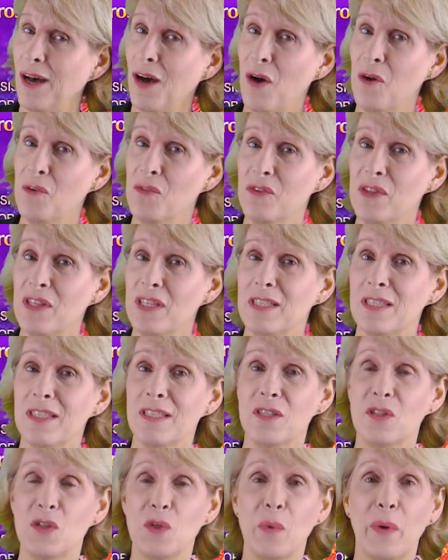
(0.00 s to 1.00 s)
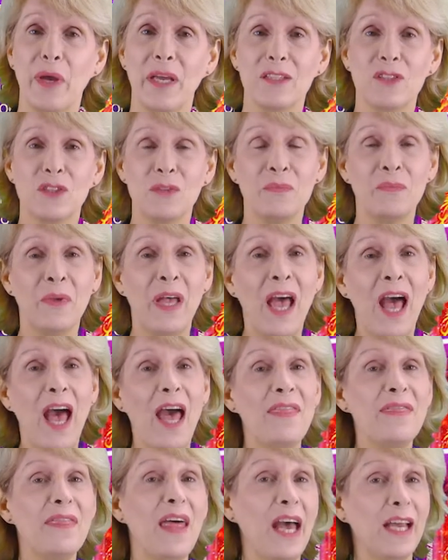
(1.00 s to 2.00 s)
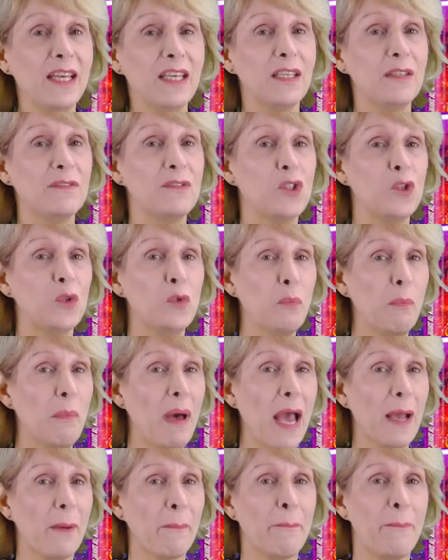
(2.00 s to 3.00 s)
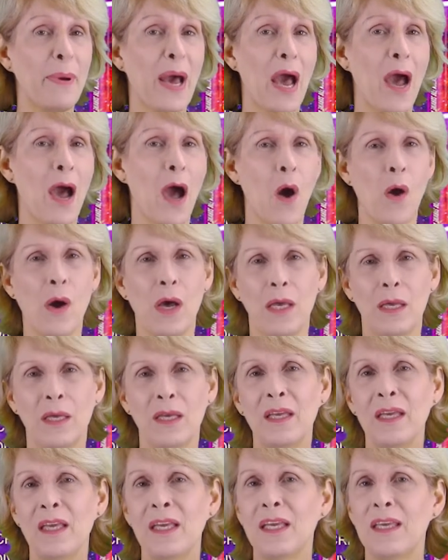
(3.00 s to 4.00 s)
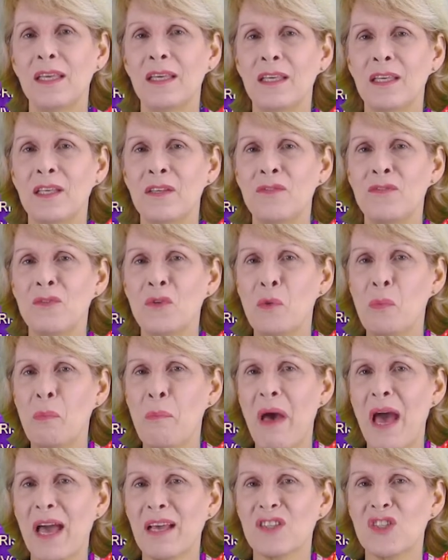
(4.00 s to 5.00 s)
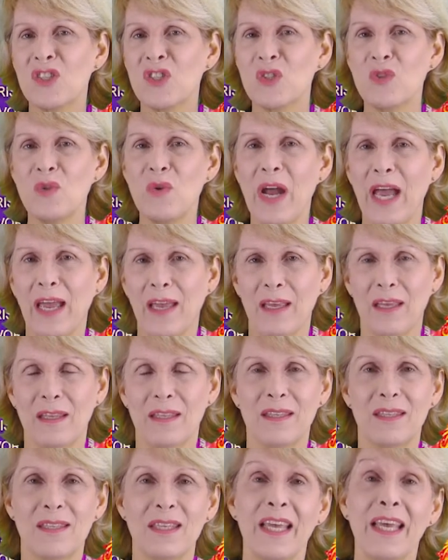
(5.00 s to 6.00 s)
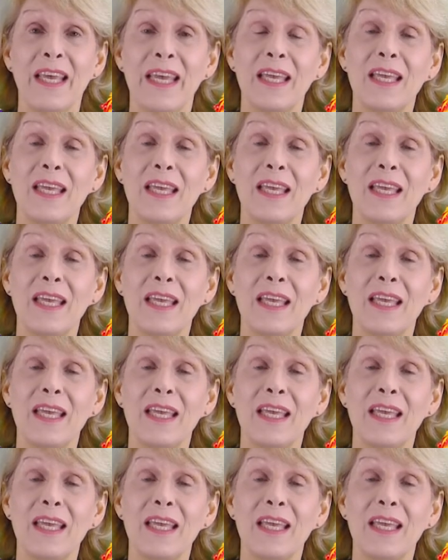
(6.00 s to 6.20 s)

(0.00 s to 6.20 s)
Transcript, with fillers: over the situation. And that gives you back power, it gives you back strength,